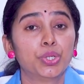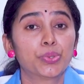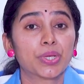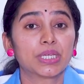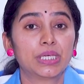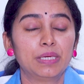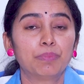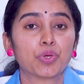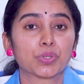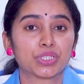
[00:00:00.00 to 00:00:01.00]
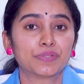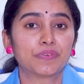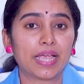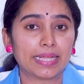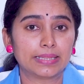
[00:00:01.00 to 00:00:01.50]
you can keep yourself
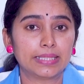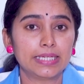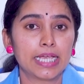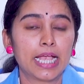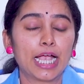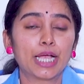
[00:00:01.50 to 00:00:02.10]
healthy,